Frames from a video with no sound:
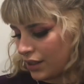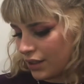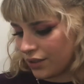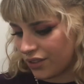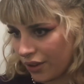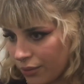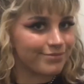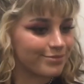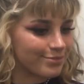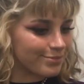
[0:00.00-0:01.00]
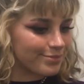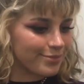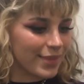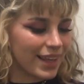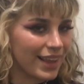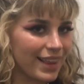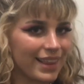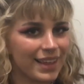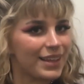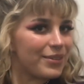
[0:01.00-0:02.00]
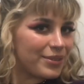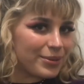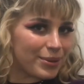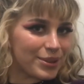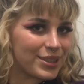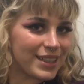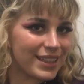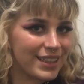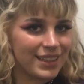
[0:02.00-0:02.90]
So, thank you for watching.